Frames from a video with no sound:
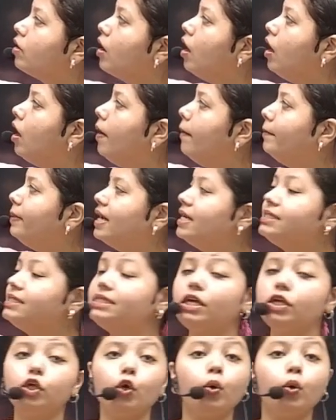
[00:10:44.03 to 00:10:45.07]
plus
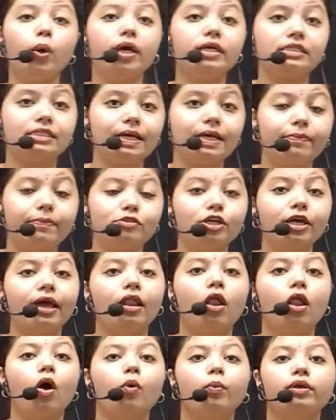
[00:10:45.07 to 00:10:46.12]
you is subject along
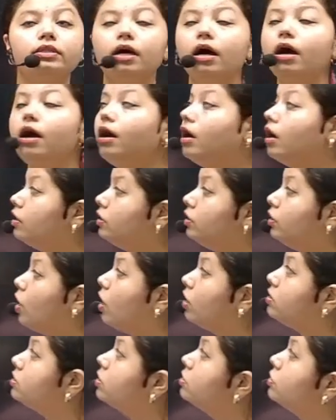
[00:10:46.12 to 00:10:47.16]
with the not.
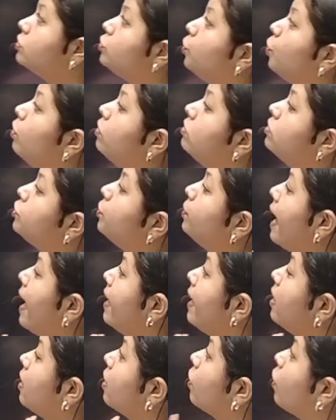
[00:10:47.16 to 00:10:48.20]
So, don't you like
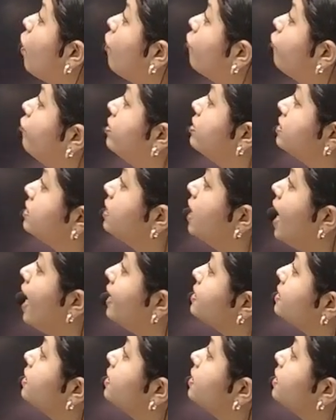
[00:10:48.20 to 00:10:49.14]
coffee is the answer.